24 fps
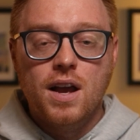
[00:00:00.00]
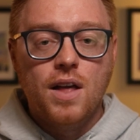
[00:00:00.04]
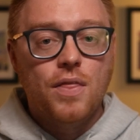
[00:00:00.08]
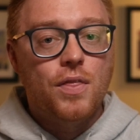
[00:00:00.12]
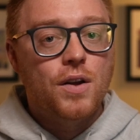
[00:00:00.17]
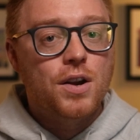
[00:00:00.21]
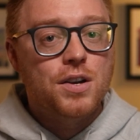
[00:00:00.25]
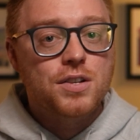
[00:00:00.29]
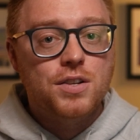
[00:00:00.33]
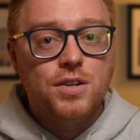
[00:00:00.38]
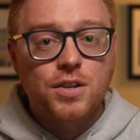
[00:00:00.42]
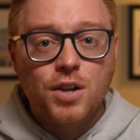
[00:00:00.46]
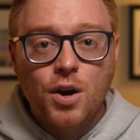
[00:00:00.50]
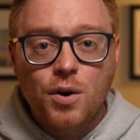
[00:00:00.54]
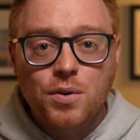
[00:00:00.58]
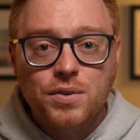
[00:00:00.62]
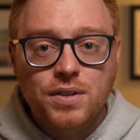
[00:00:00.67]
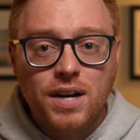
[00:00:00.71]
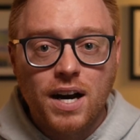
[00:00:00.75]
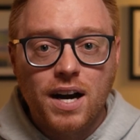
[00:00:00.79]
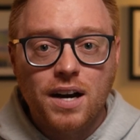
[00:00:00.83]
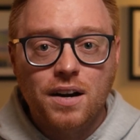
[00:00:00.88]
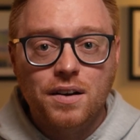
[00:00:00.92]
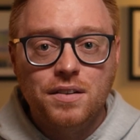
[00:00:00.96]
There's no
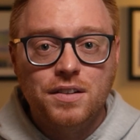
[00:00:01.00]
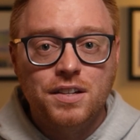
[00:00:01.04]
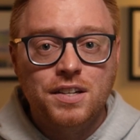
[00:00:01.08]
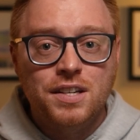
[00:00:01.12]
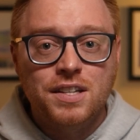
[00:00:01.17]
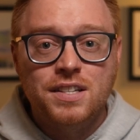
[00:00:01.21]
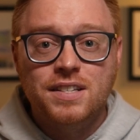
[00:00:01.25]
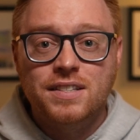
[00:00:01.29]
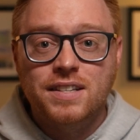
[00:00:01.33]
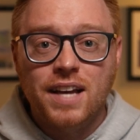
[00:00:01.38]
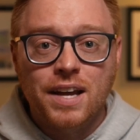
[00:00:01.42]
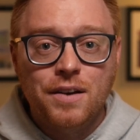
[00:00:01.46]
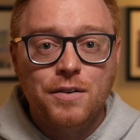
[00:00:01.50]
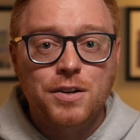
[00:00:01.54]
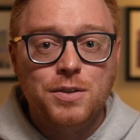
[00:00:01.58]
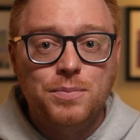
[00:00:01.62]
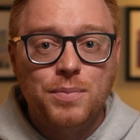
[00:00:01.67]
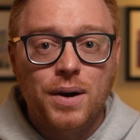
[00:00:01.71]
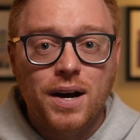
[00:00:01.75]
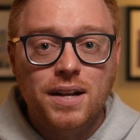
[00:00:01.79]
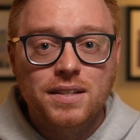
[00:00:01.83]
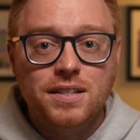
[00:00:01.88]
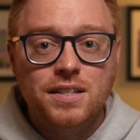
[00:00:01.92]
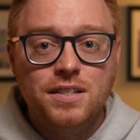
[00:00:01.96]
toggle to just send
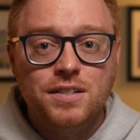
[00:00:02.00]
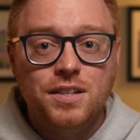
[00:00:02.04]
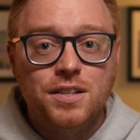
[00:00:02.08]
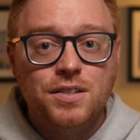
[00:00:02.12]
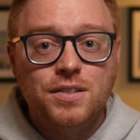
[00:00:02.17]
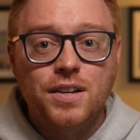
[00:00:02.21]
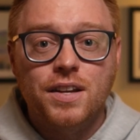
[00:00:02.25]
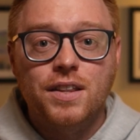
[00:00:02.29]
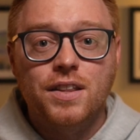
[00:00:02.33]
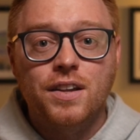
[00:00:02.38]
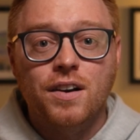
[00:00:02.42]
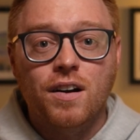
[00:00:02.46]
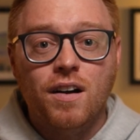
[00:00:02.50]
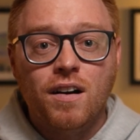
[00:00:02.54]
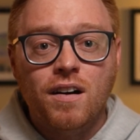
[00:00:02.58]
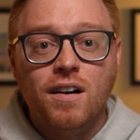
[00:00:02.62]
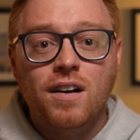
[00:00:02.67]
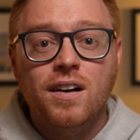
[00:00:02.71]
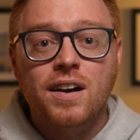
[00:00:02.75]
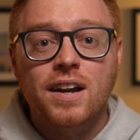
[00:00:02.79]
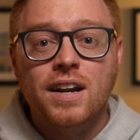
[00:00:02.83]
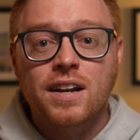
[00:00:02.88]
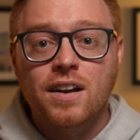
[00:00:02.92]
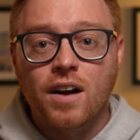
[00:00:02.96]
responses just like there
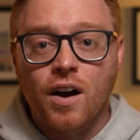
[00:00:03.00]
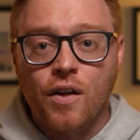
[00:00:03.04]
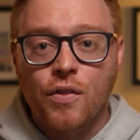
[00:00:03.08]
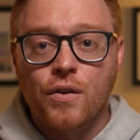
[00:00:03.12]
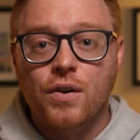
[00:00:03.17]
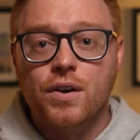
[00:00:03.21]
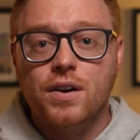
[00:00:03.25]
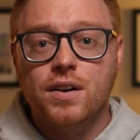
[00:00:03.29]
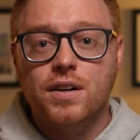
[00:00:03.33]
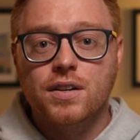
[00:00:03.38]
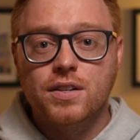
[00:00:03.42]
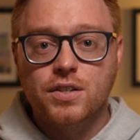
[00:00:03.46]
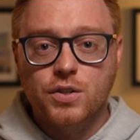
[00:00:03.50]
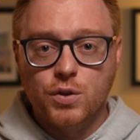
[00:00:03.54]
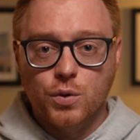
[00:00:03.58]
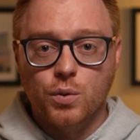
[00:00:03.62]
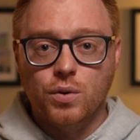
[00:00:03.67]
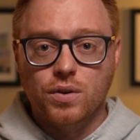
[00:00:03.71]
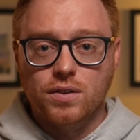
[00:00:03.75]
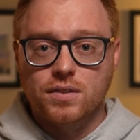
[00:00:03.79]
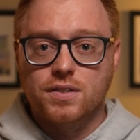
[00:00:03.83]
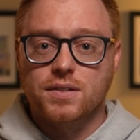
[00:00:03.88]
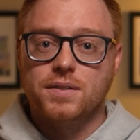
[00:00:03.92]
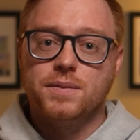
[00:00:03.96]
are in other
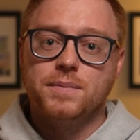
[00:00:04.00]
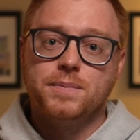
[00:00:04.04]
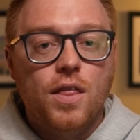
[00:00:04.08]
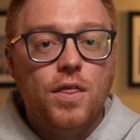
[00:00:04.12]
tools.